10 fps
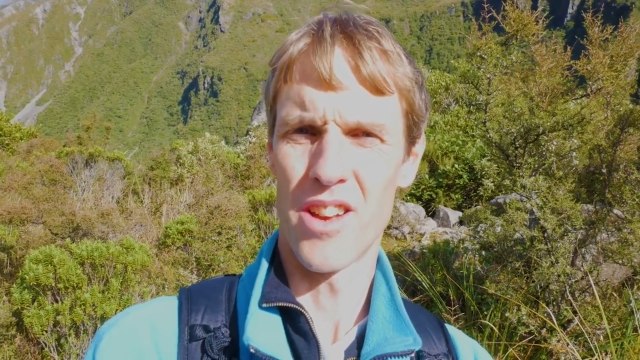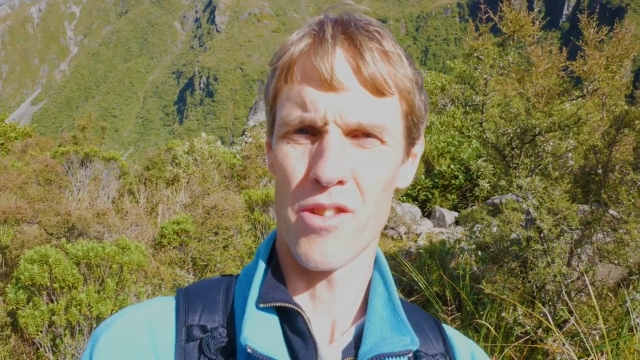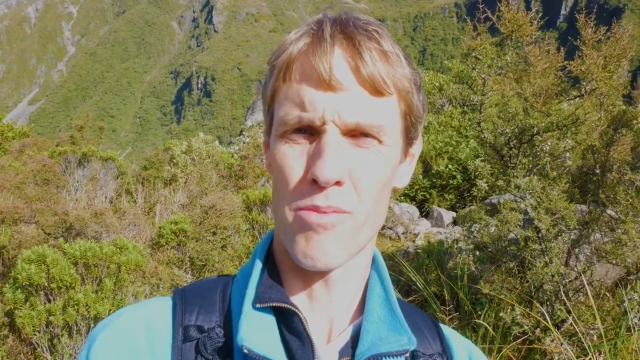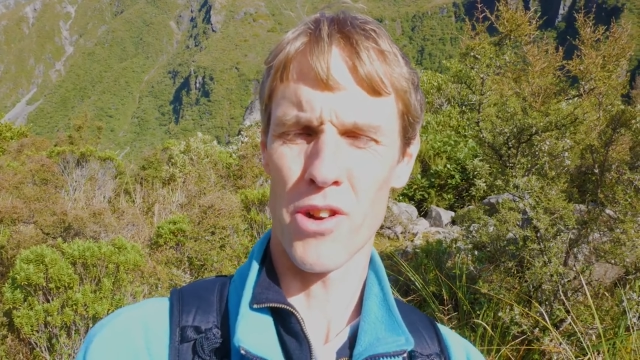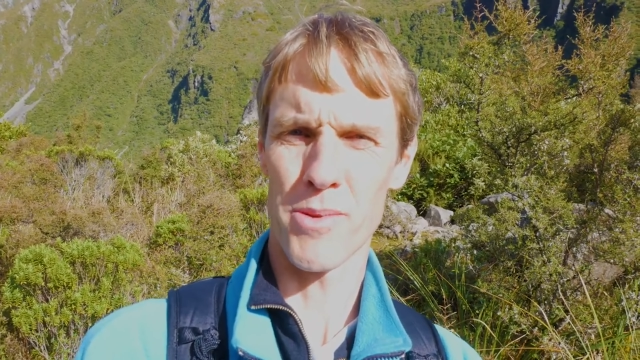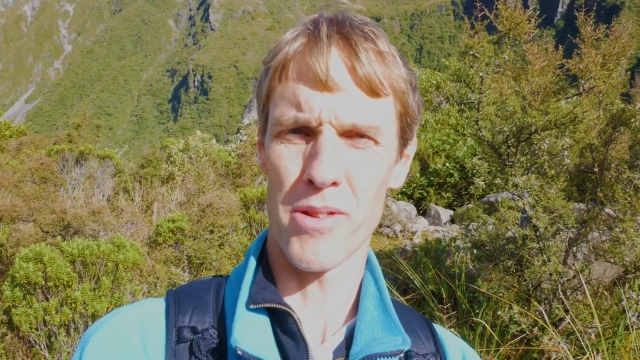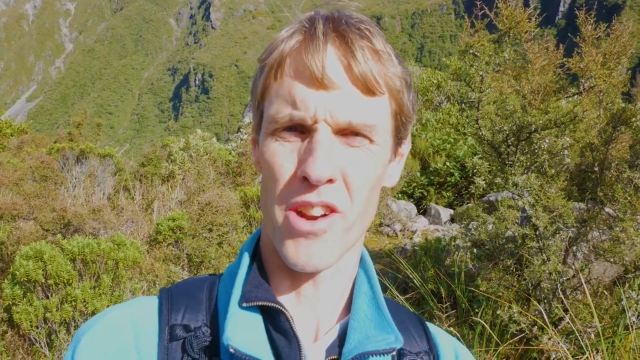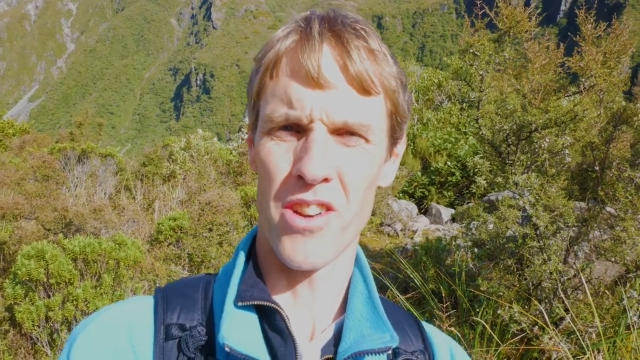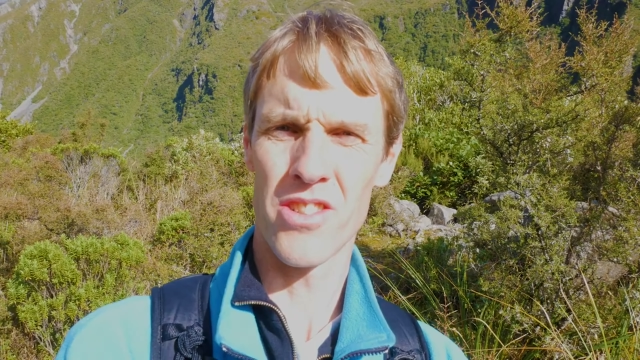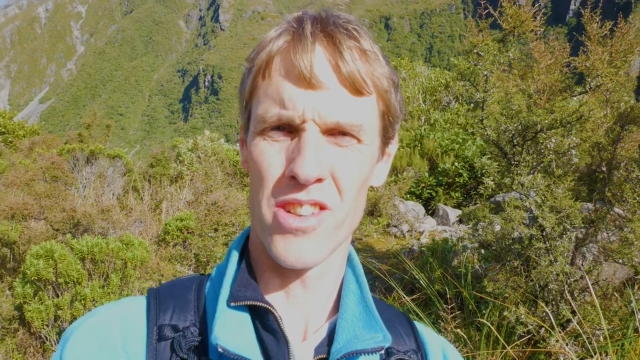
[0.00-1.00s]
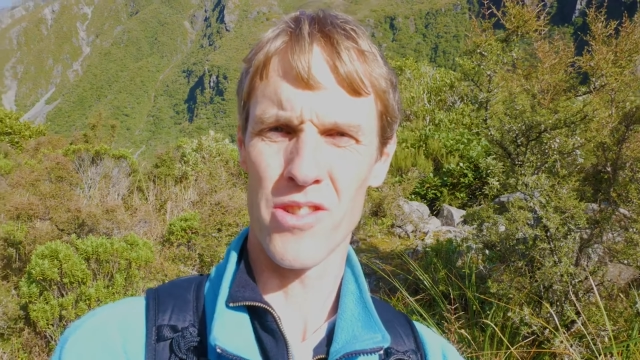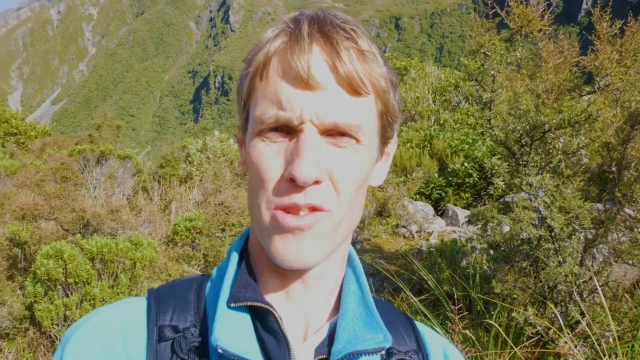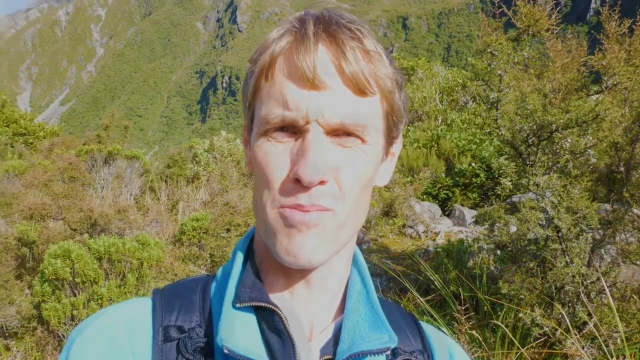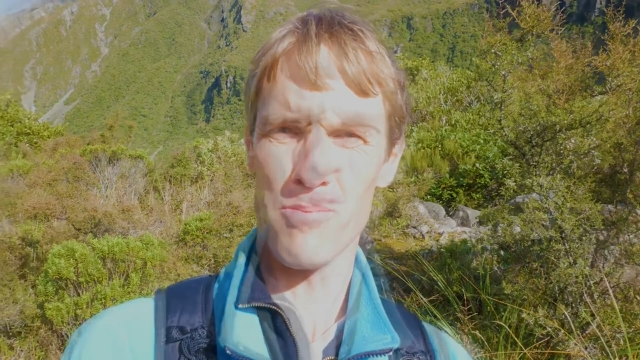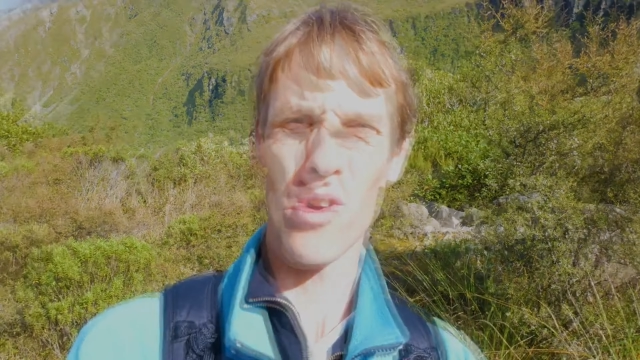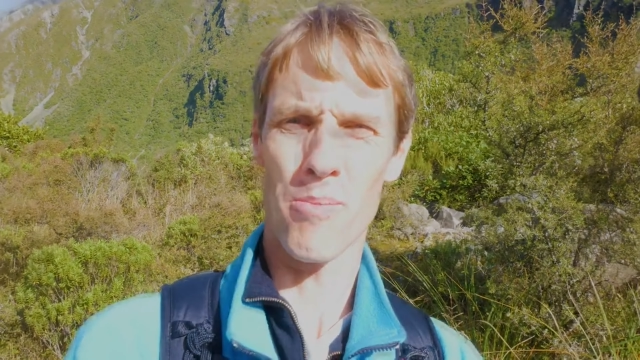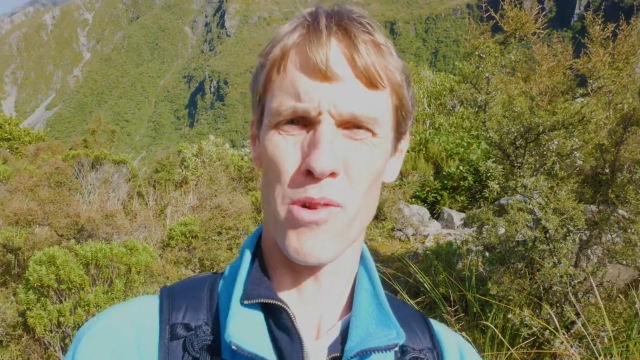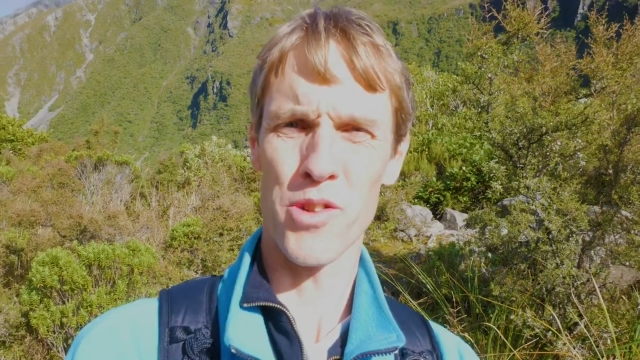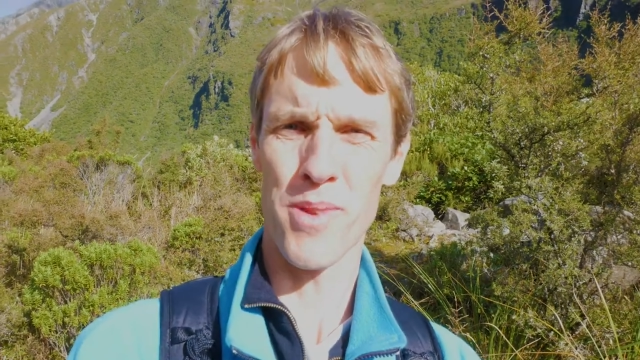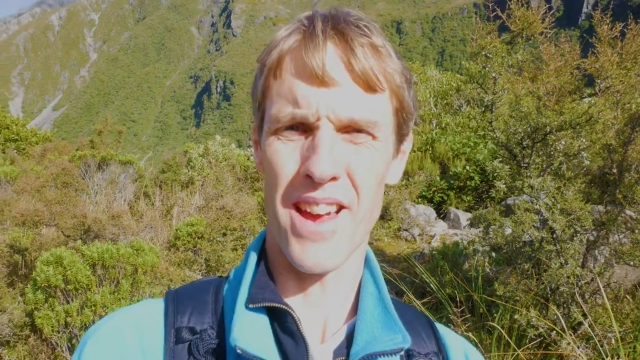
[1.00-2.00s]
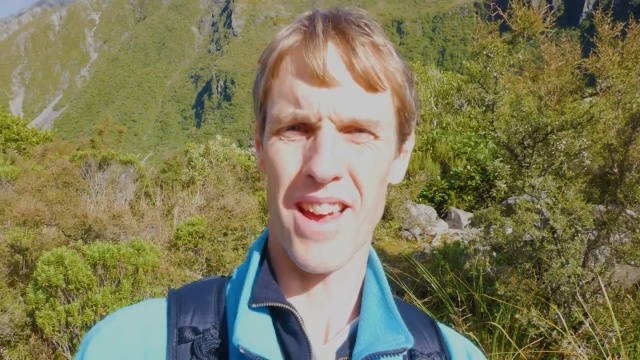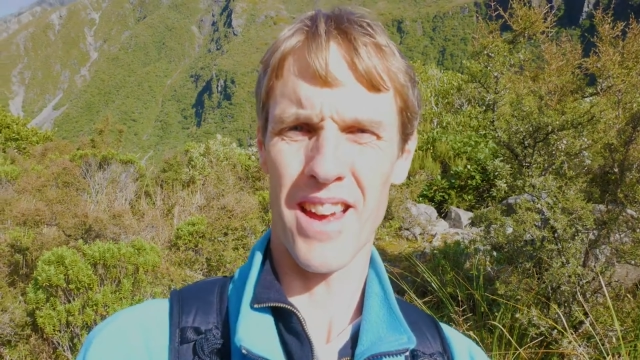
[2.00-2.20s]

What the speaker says: Coprosma rugosa or Coprosma